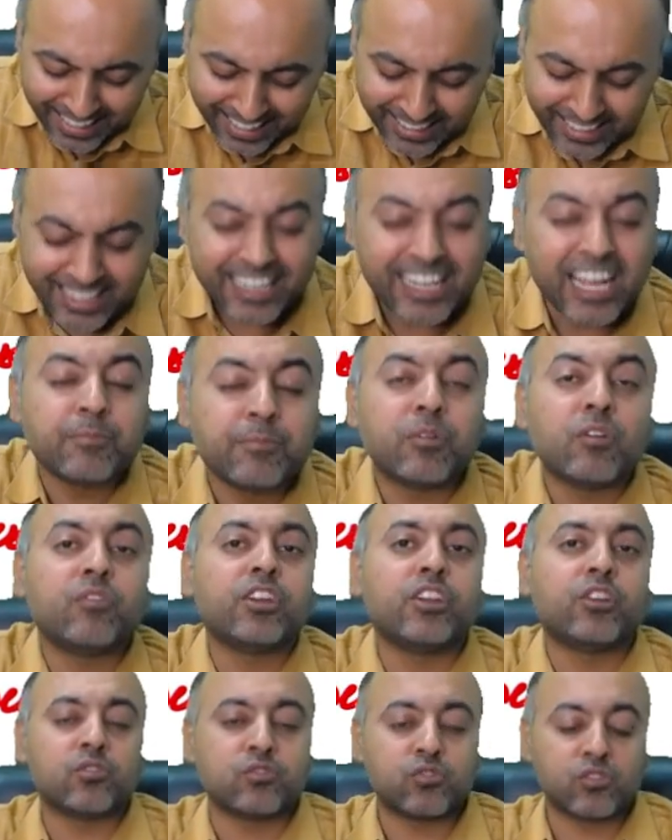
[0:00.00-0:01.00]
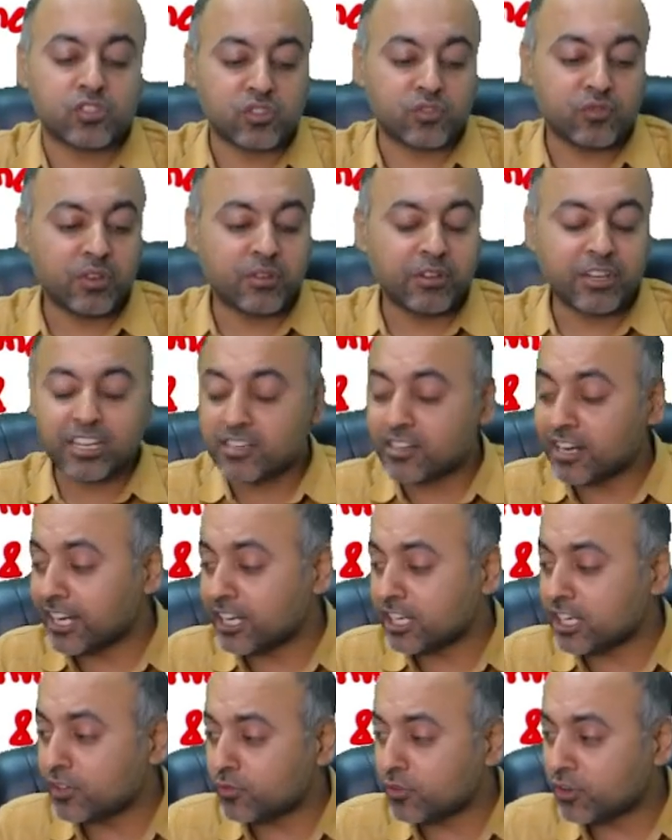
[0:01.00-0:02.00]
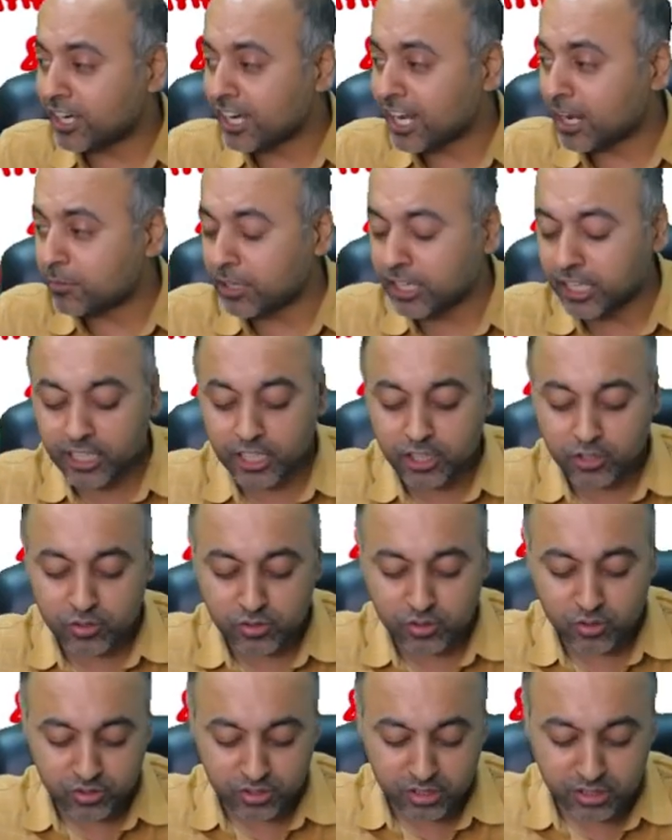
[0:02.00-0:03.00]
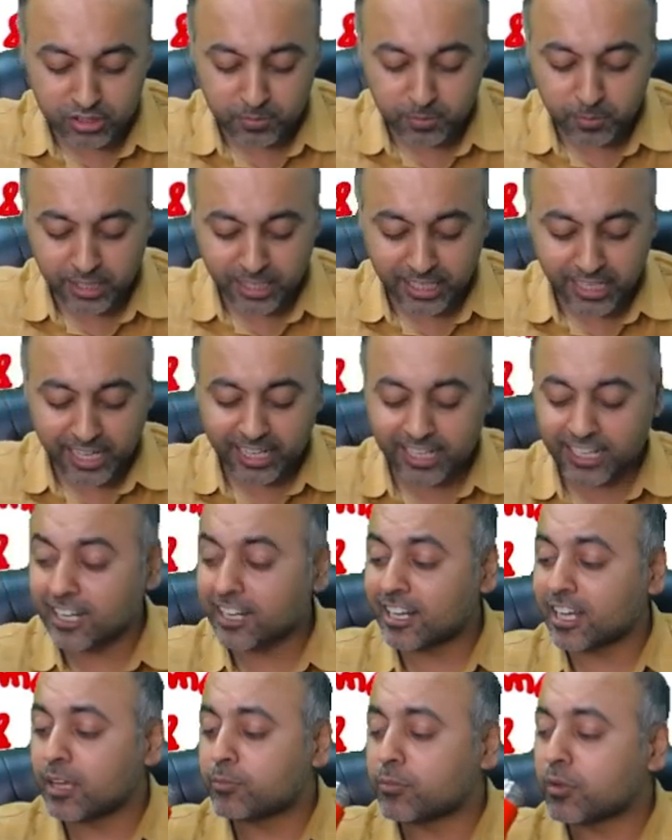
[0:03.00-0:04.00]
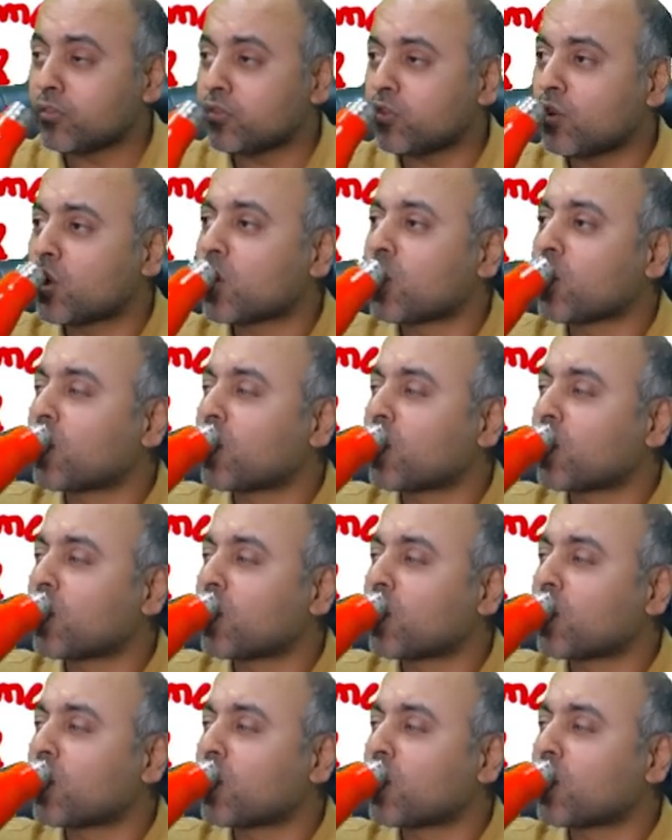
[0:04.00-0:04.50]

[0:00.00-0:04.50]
any type of ketoacidosis. We write it for diabetic ketoacidosis, but any type of